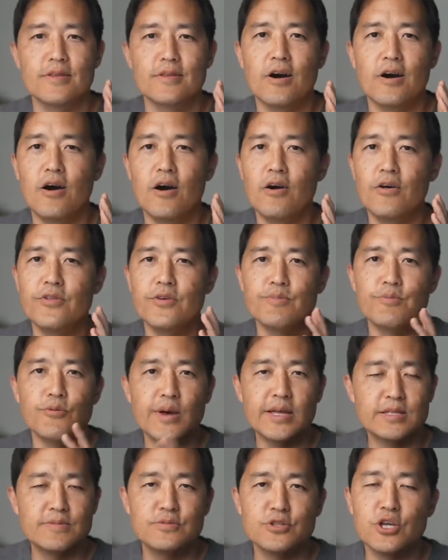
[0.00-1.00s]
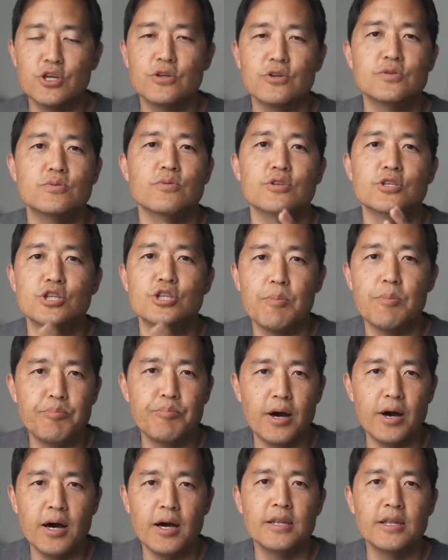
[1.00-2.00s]
all the momentum traders will jump
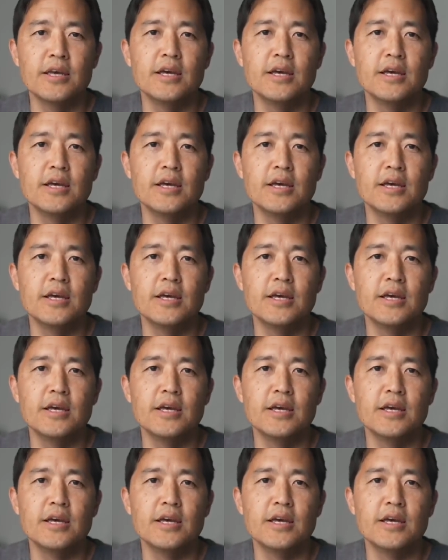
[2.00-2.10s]
on,